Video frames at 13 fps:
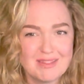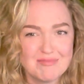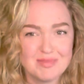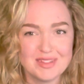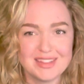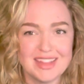
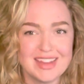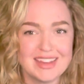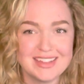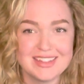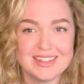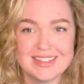Put that
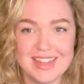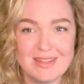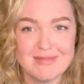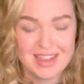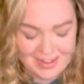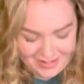in the same
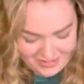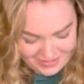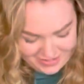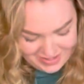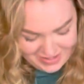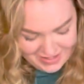
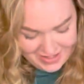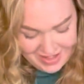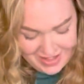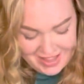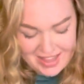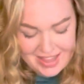category.
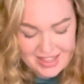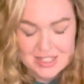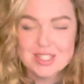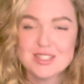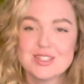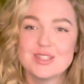
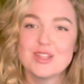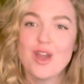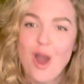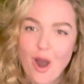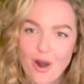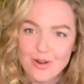Just
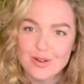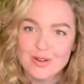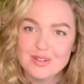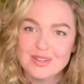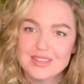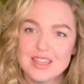
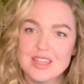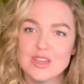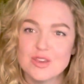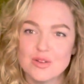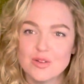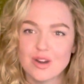know that
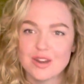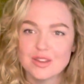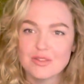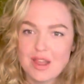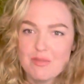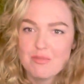you are on the
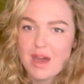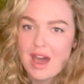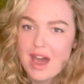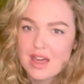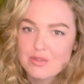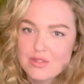right
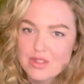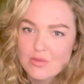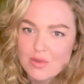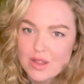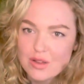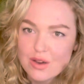path with the
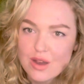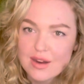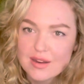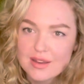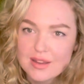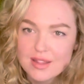wheel
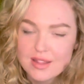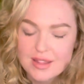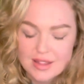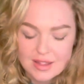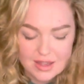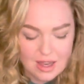card.
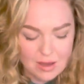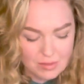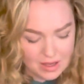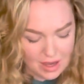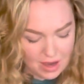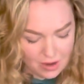
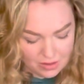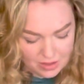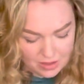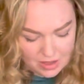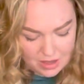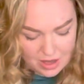Coming out
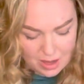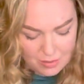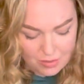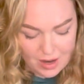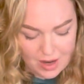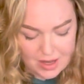
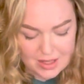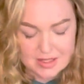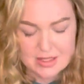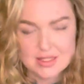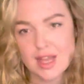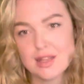upright,
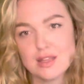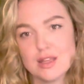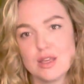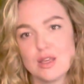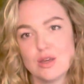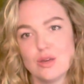it's
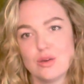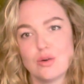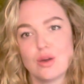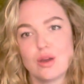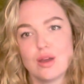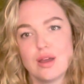telling
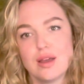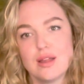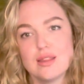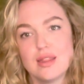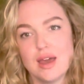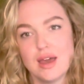you
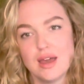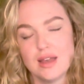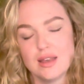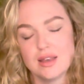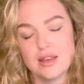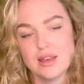
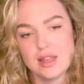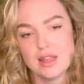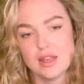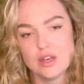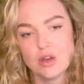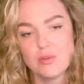that
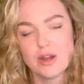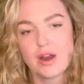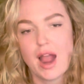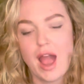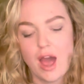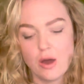no matter
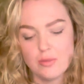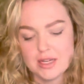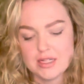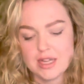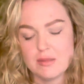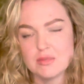how many
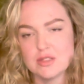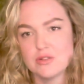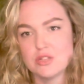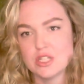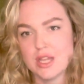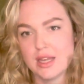times you
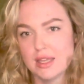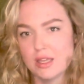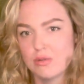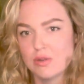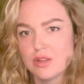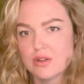check
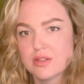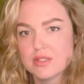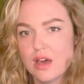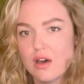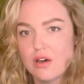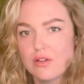in with
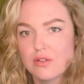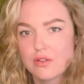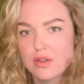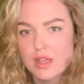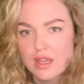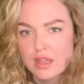yourself,
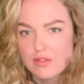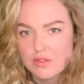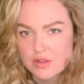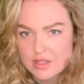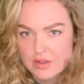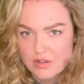if
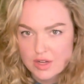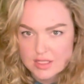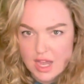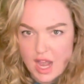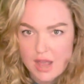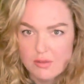there's ever a
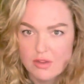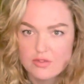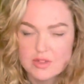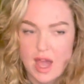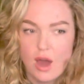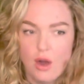time of
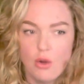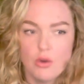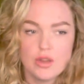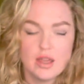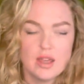doubt,